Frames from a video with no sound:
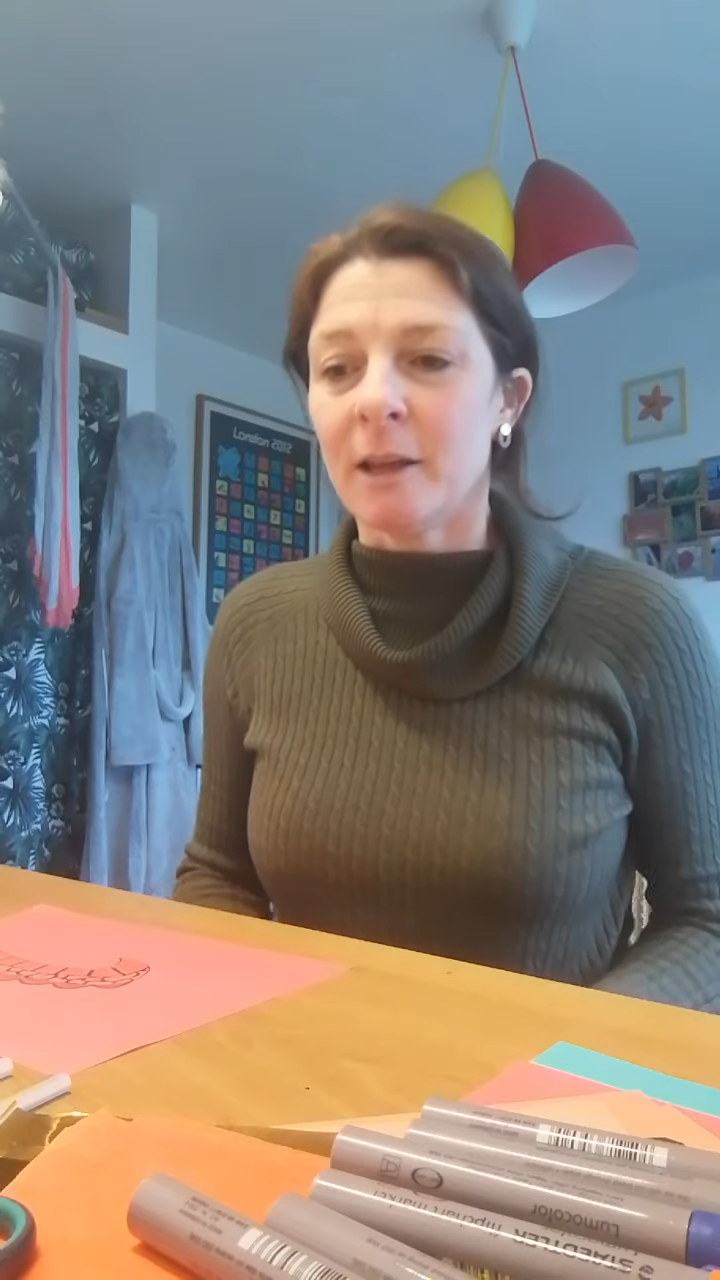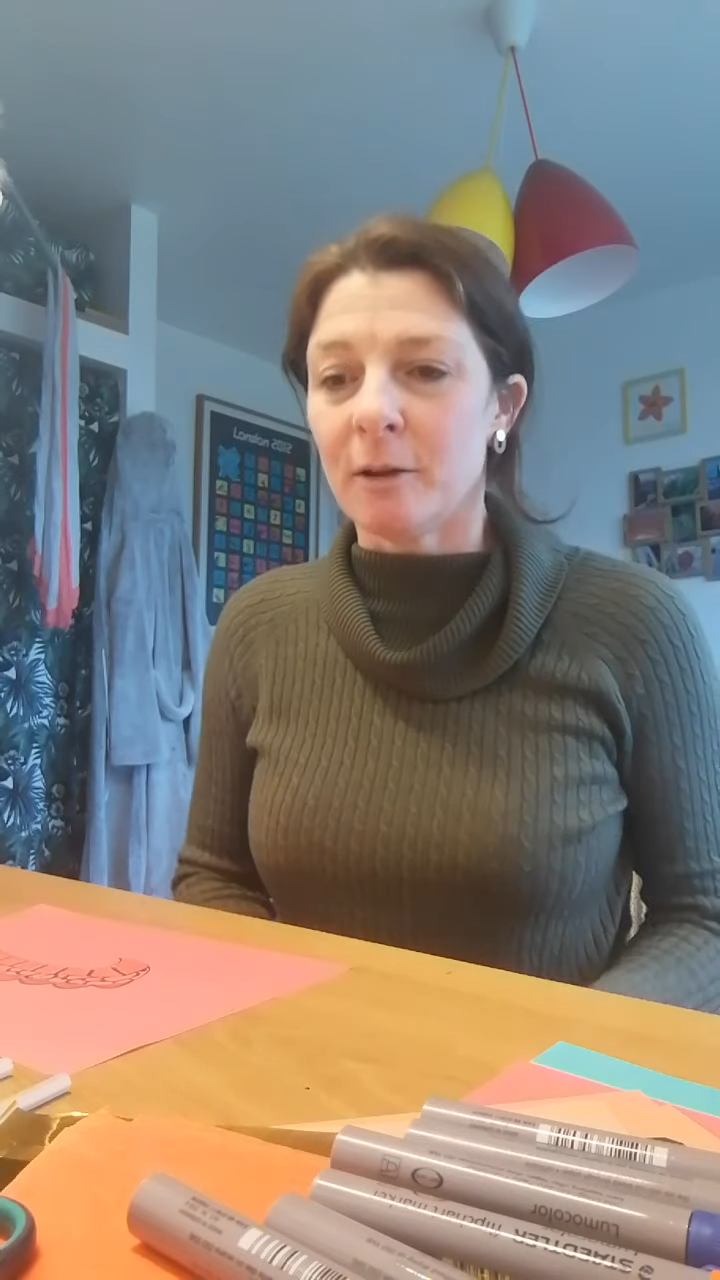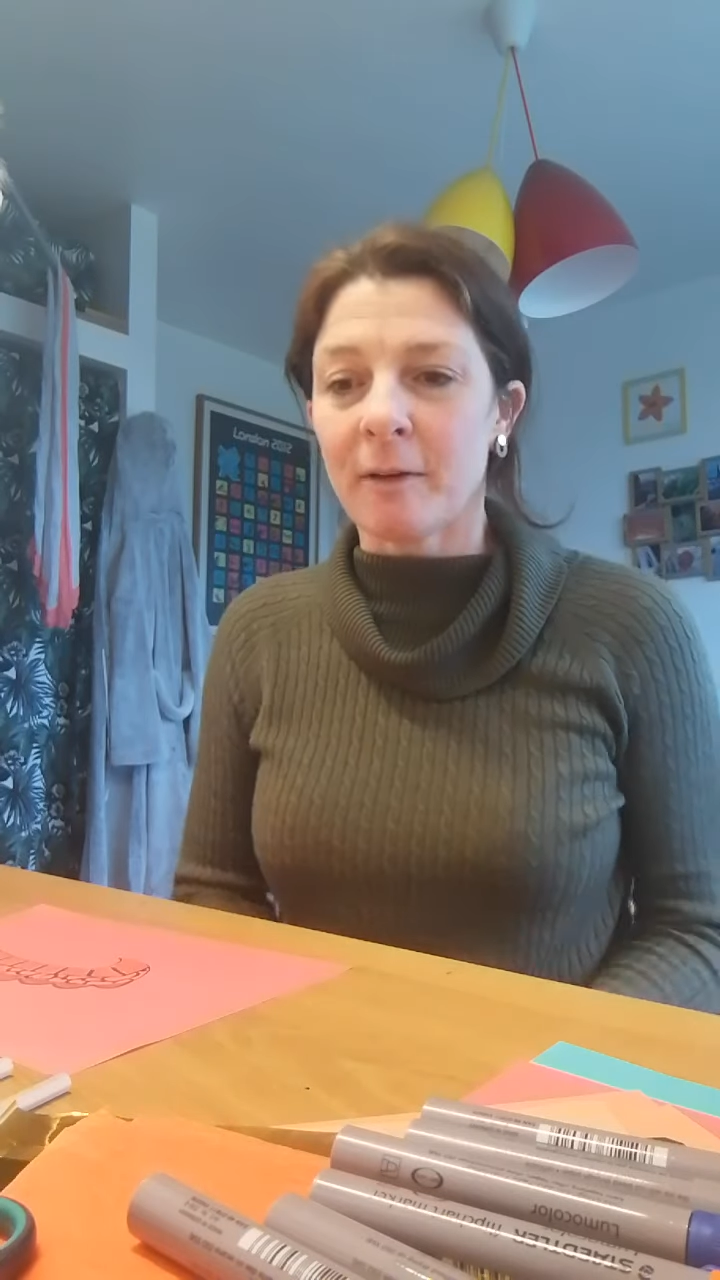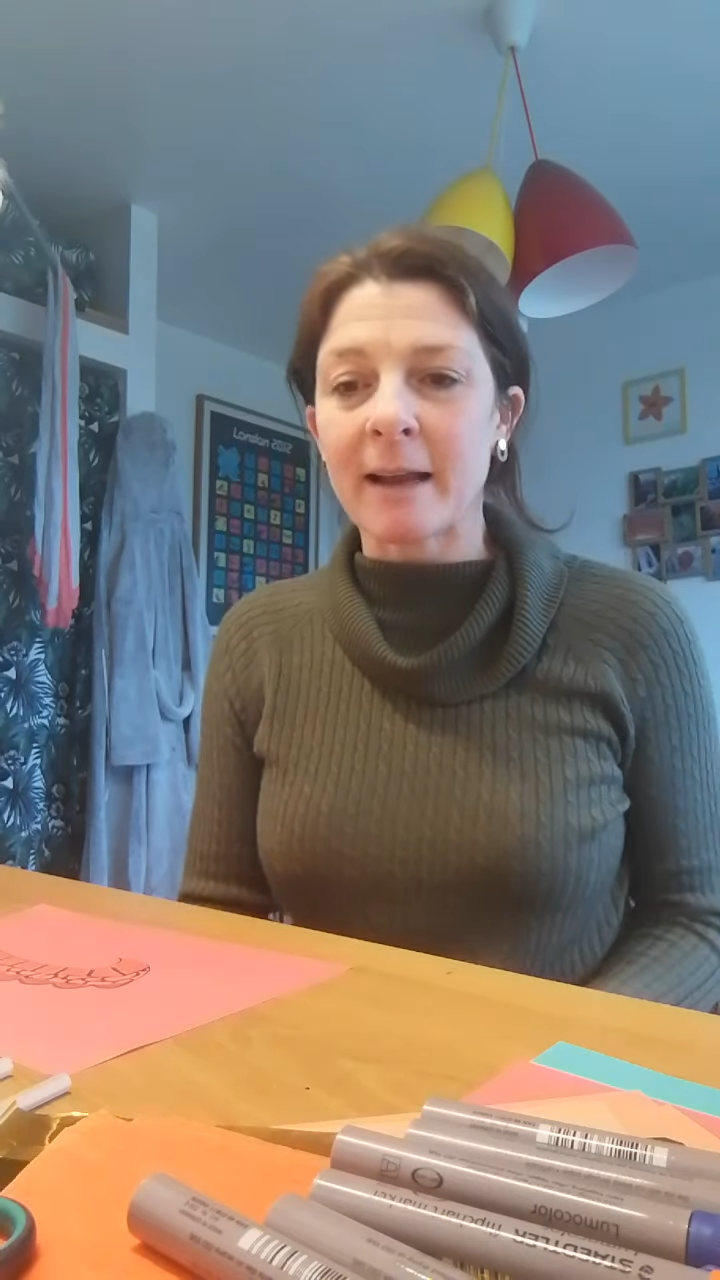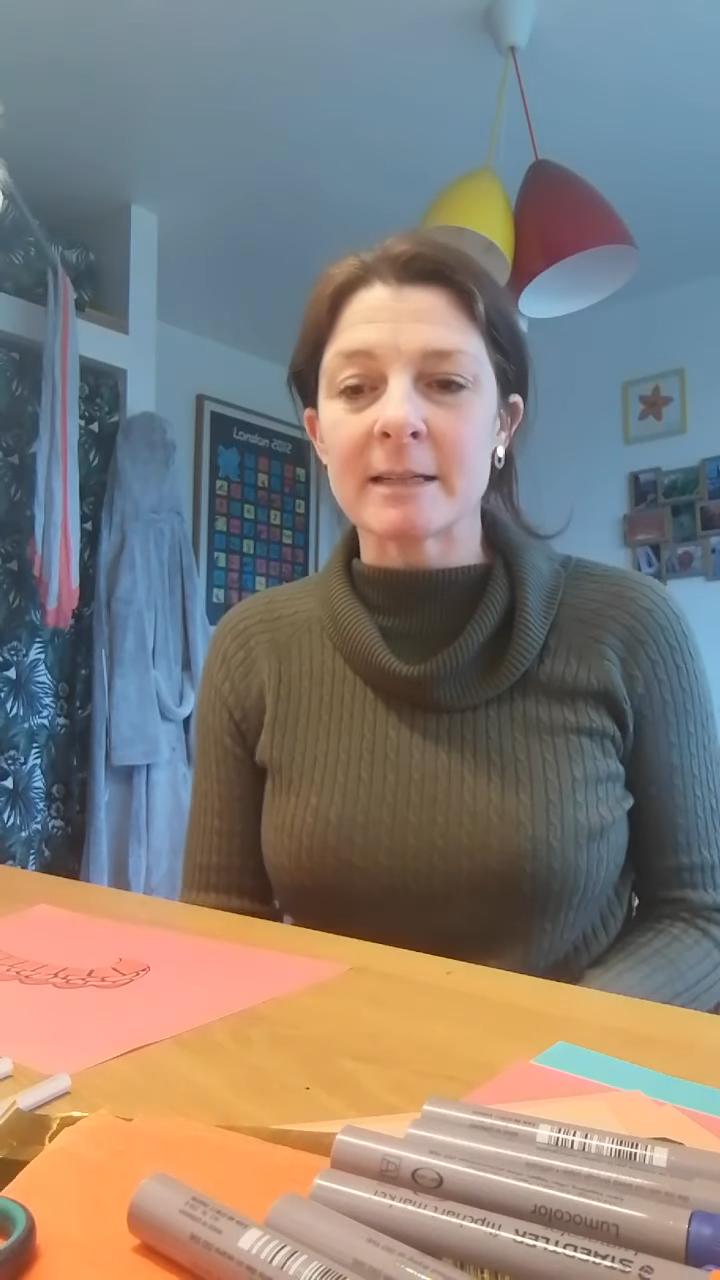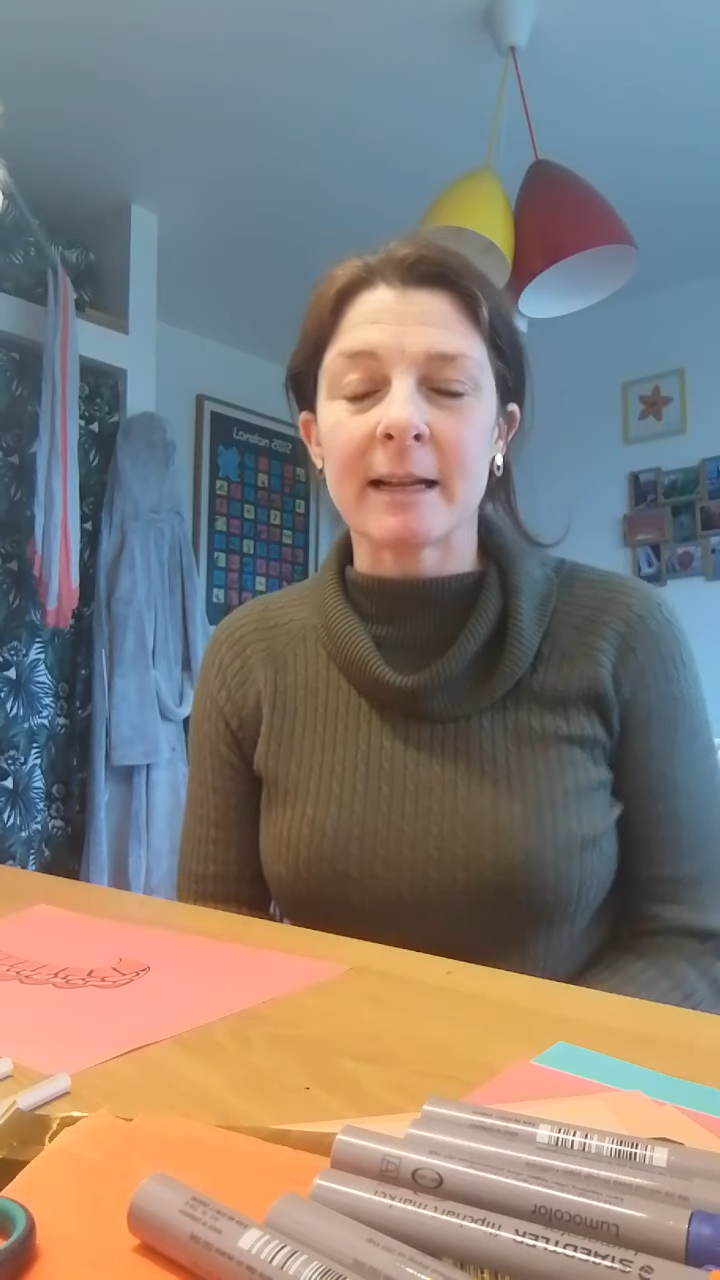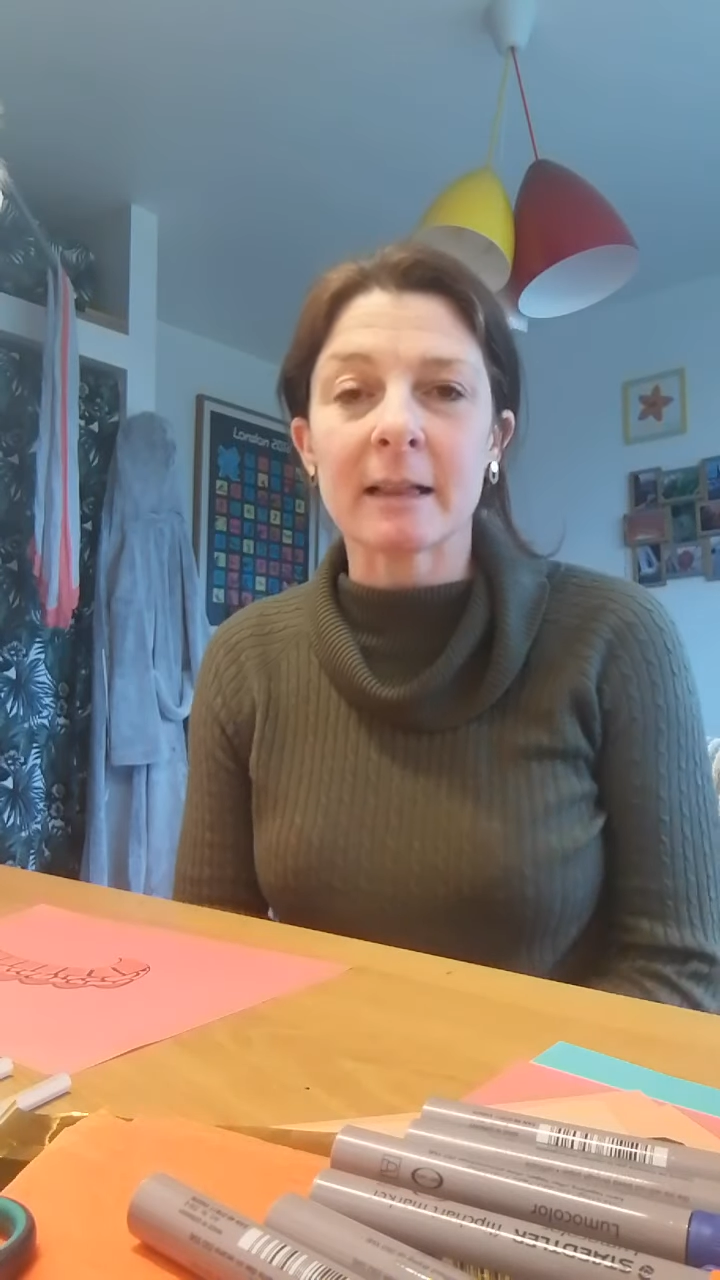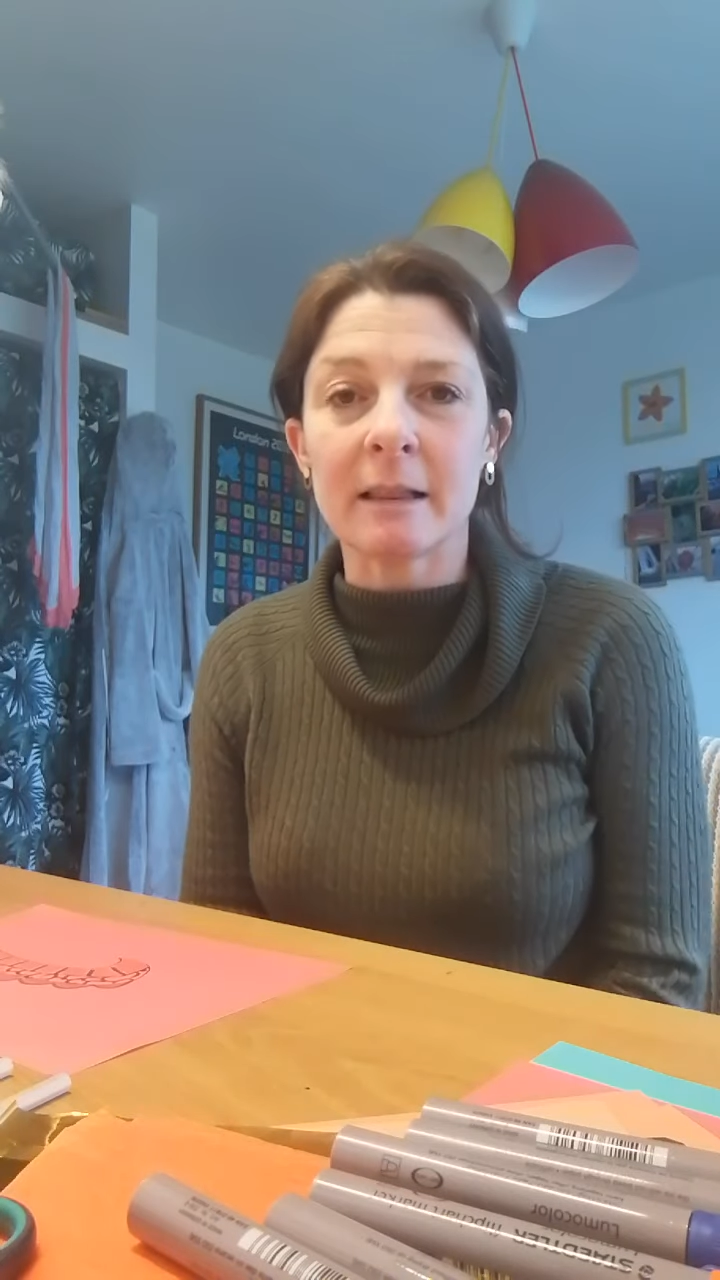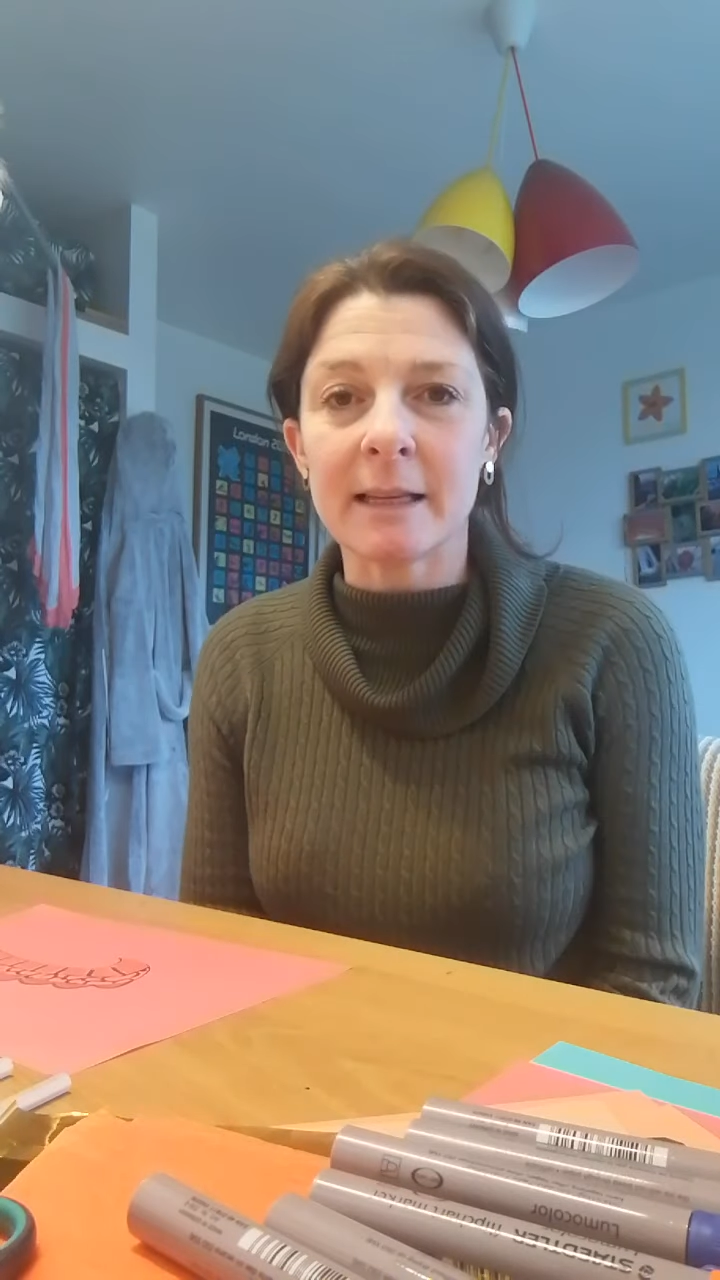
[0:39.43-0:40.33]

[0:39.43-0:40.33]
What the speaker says: you've had a little